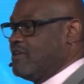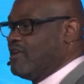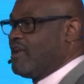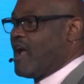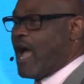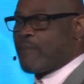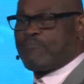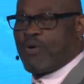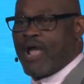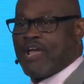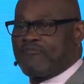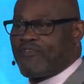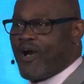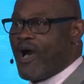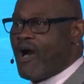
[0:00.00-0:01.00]
I prayed
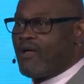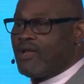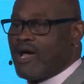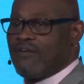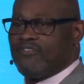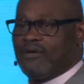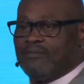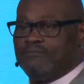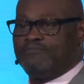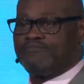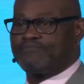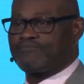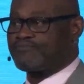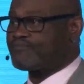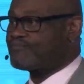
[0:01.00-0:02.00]
for all of them.
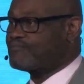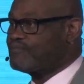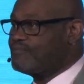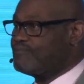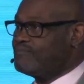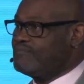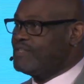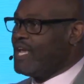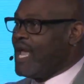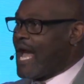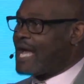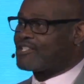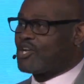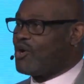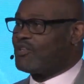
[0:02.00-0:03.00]
I
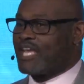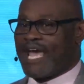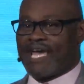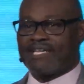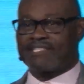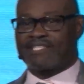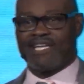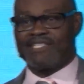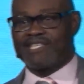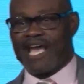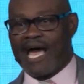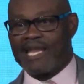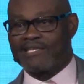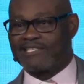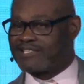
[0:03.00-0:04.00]
told the
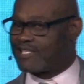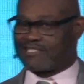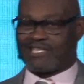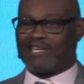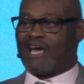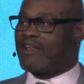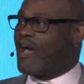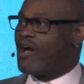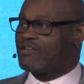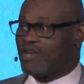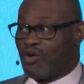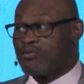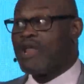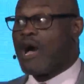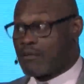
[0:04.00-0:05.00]
anesthesiologist, I said, no,
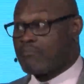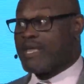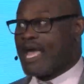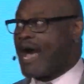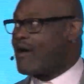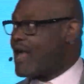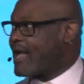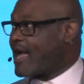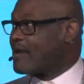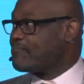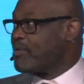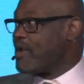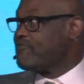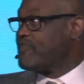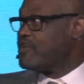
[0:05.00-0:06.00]
don't knock me out. I got to
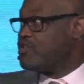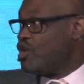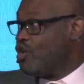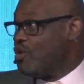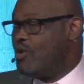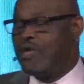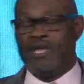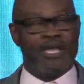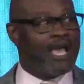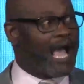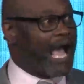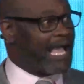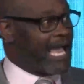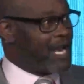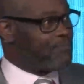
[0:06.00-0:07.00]
pray for you. I
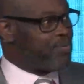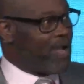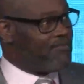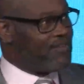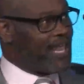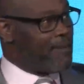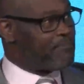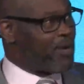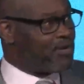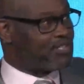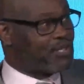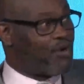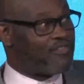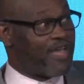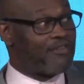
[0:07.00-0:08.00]
got to pray for that person
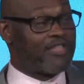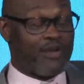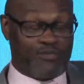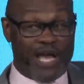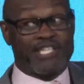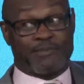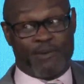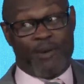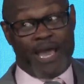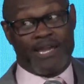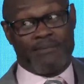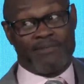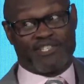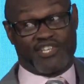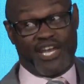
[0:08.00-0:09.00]
over there on that respirating
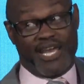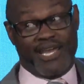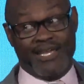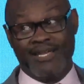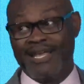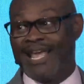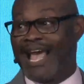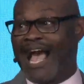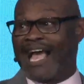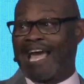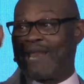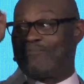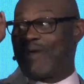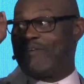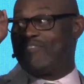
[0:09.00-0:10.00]
machine. I got
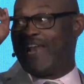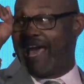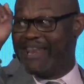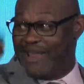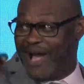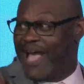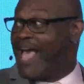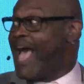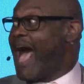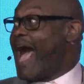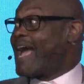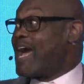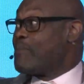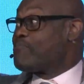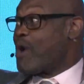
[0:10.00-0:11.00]
to pray for that. I
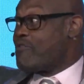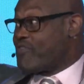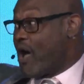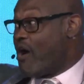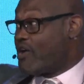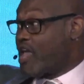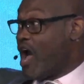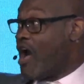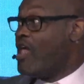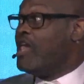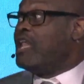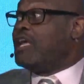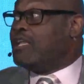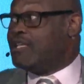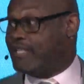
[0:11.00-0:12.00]
got to pray for all y'all.
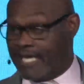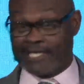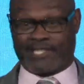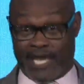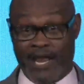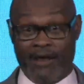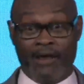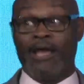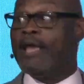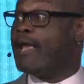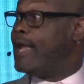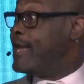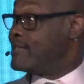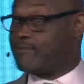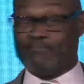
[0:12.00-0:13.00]
This here
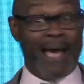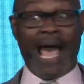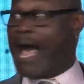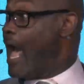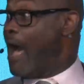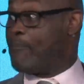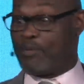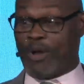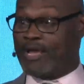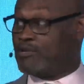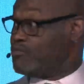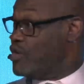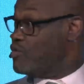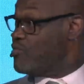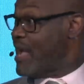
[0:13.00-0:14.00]
is my operating
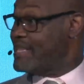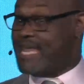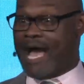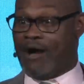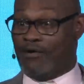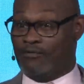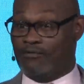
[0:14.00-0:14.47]
room right now.